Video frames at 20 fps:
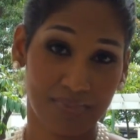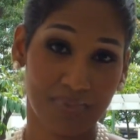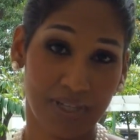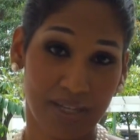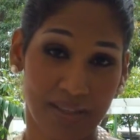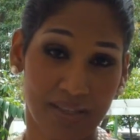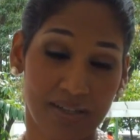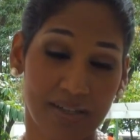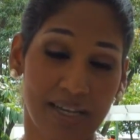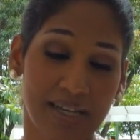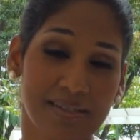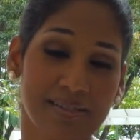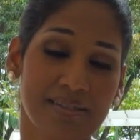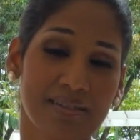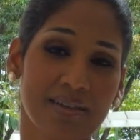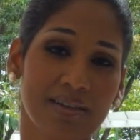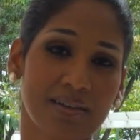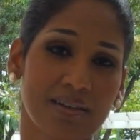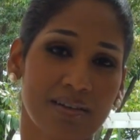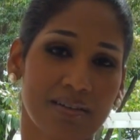in the next
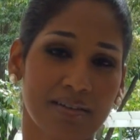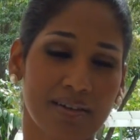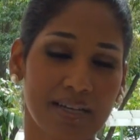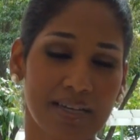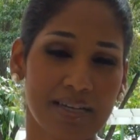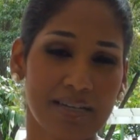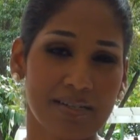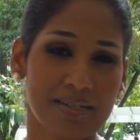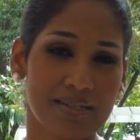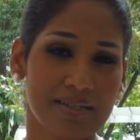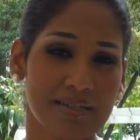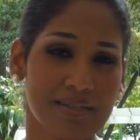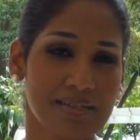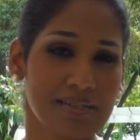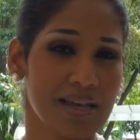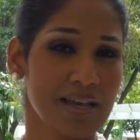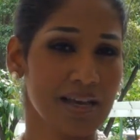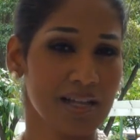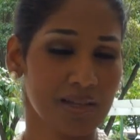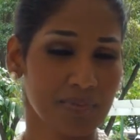year is
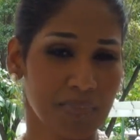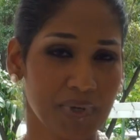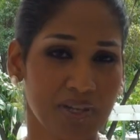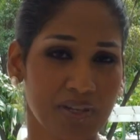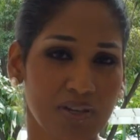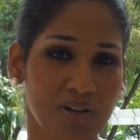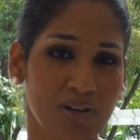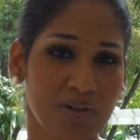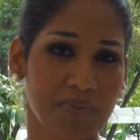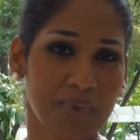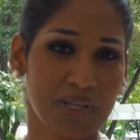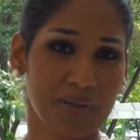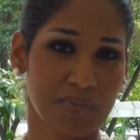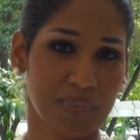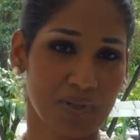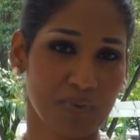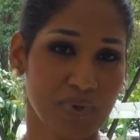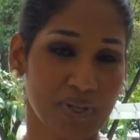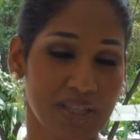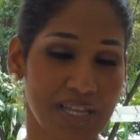helping young
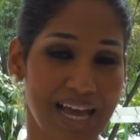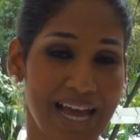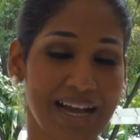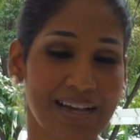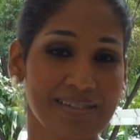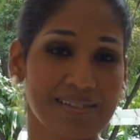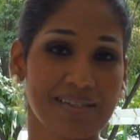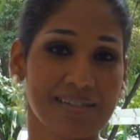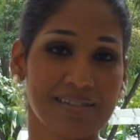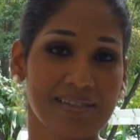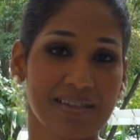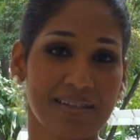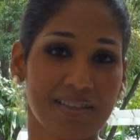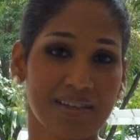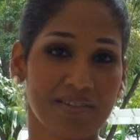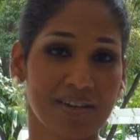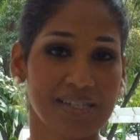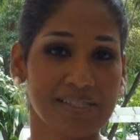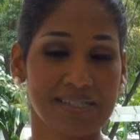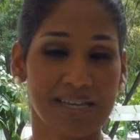people with accessing
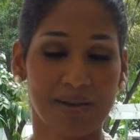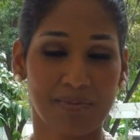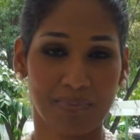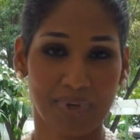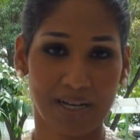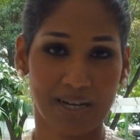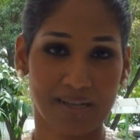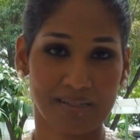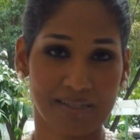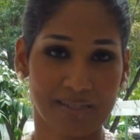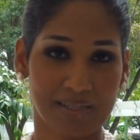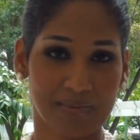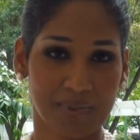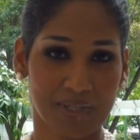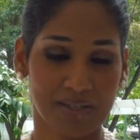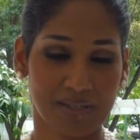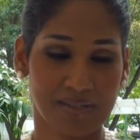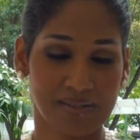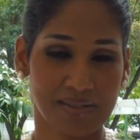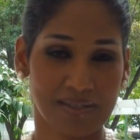their exam passes,
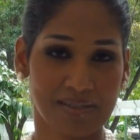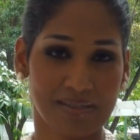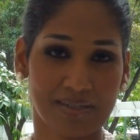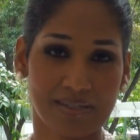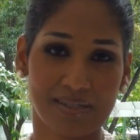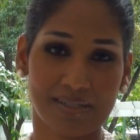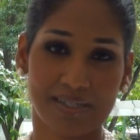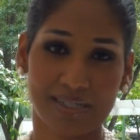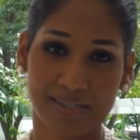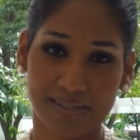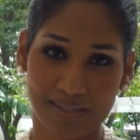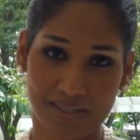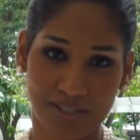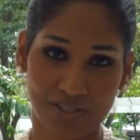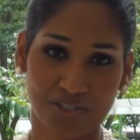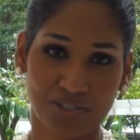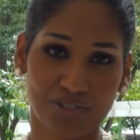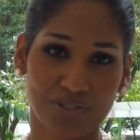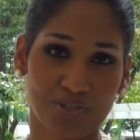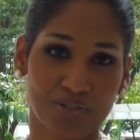because the
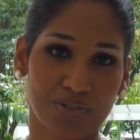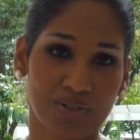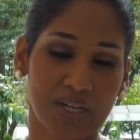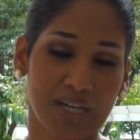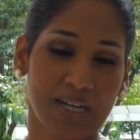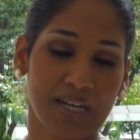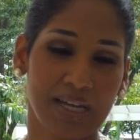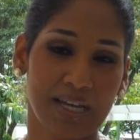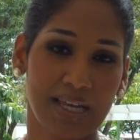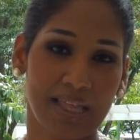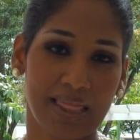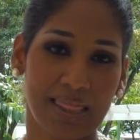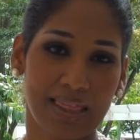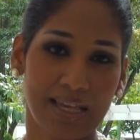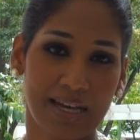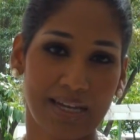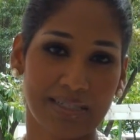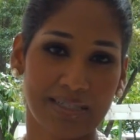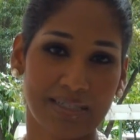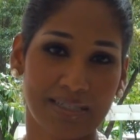statistics show
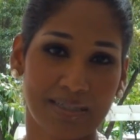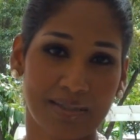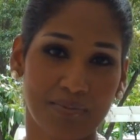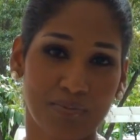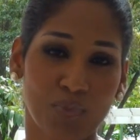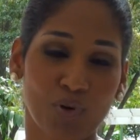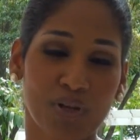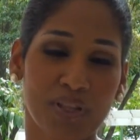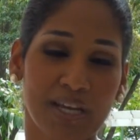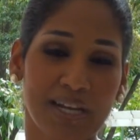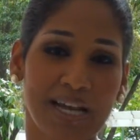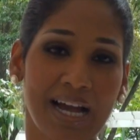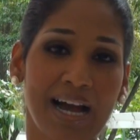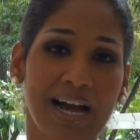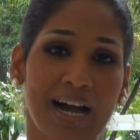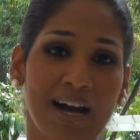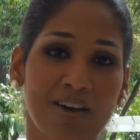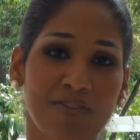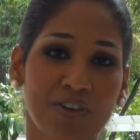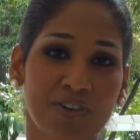that more than
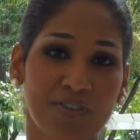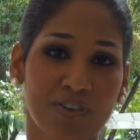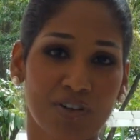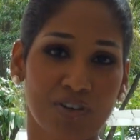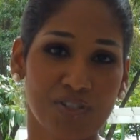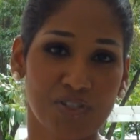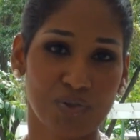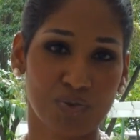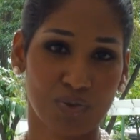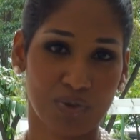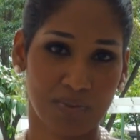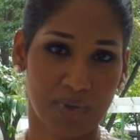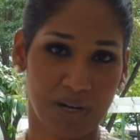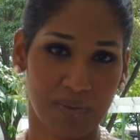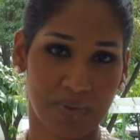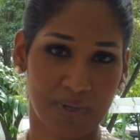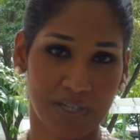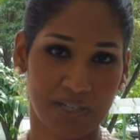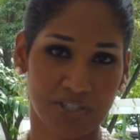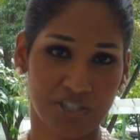half of our school
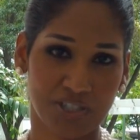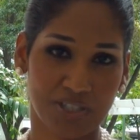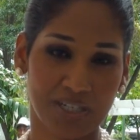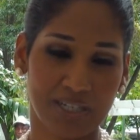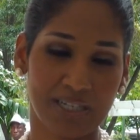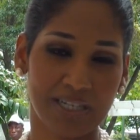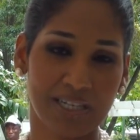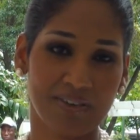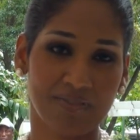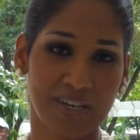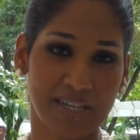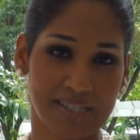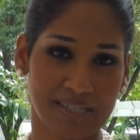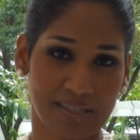population leave